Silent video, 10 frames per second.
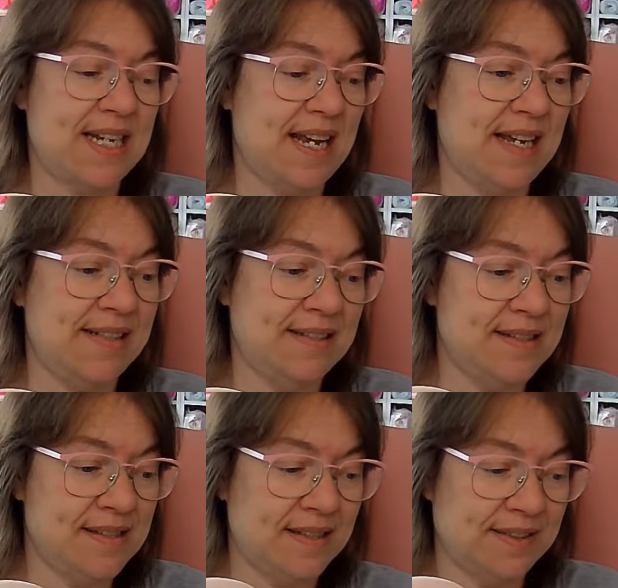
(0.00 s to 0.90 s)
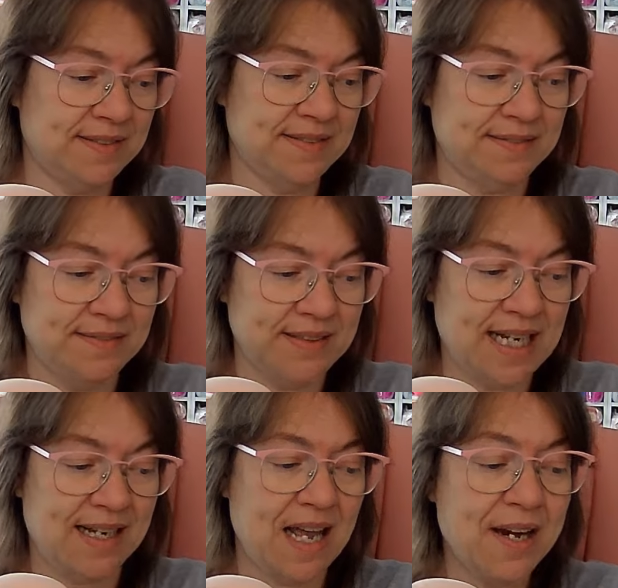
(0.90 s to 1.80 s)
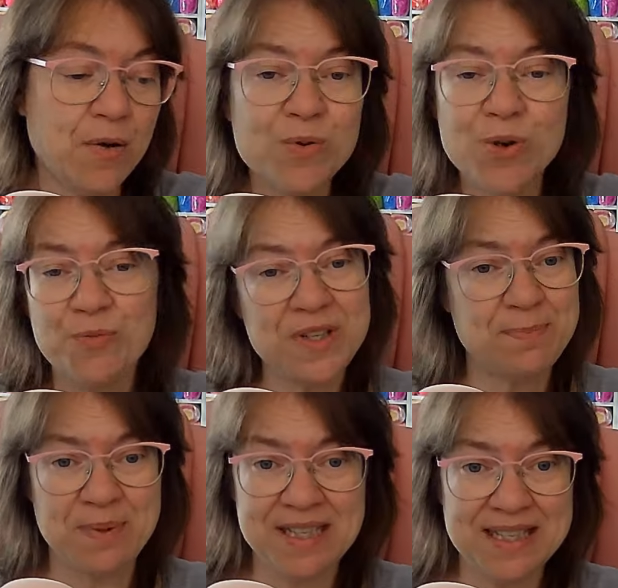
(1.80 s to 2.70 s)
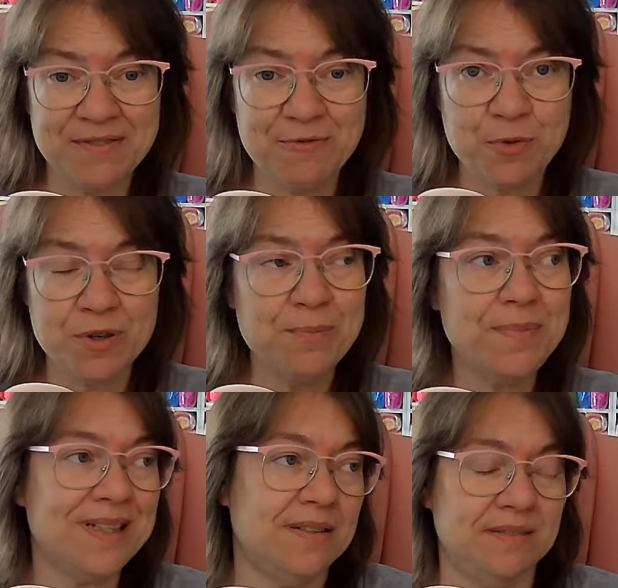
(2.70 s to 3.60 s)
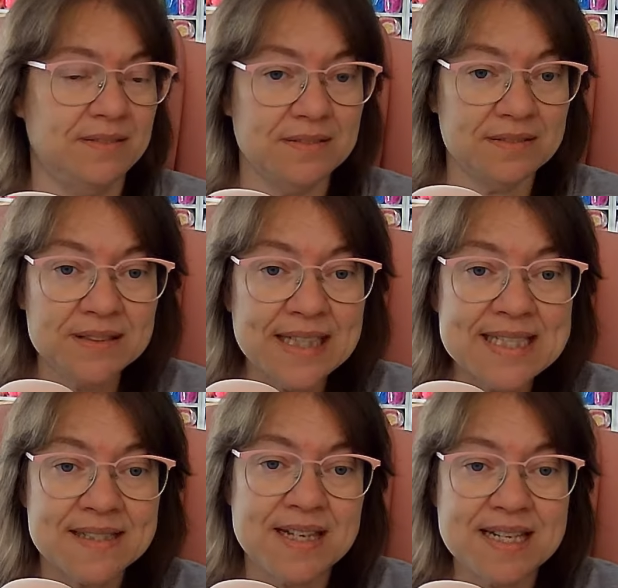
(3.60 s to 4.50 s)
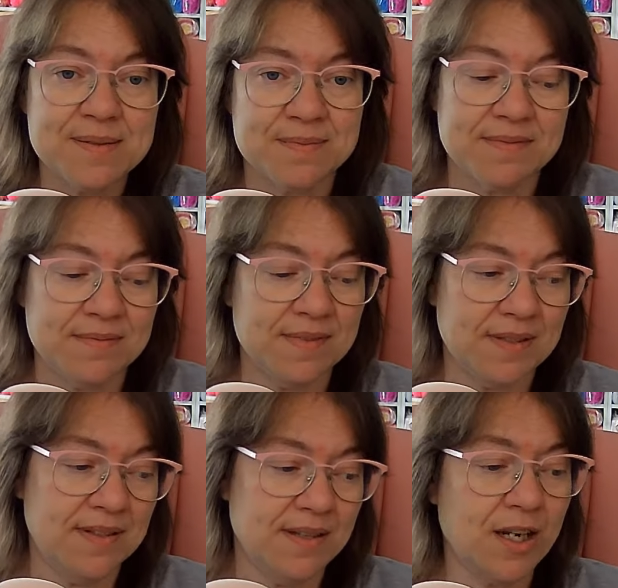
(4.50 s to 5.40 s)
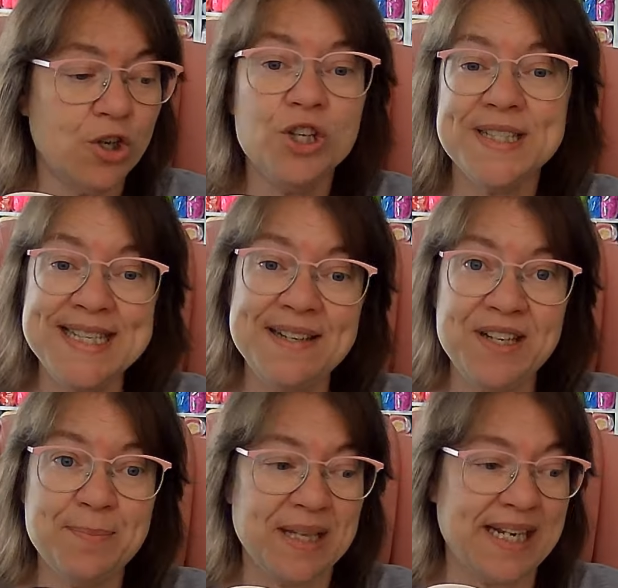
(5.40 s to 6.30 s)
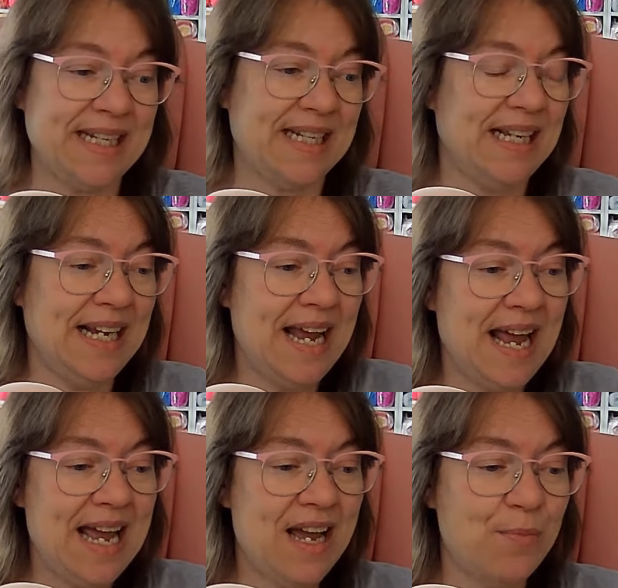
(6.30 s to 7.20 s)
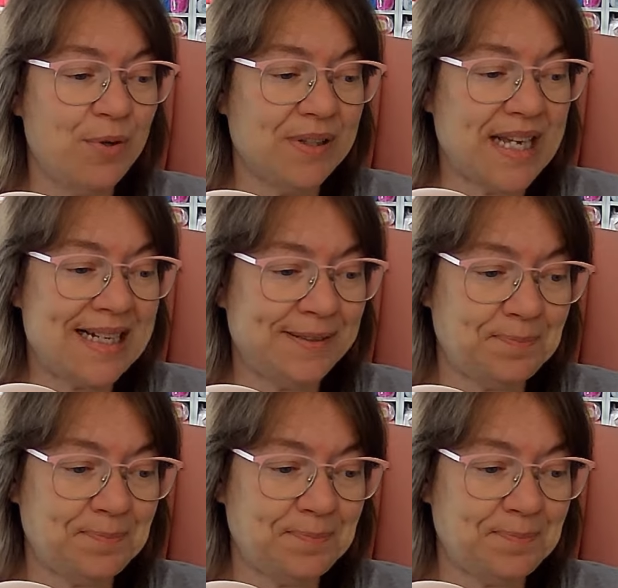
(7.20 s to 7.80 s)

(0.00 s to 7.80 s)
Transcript: And yeah, I don't know if it's big enough for them, but it's a good TV blanket. How about that?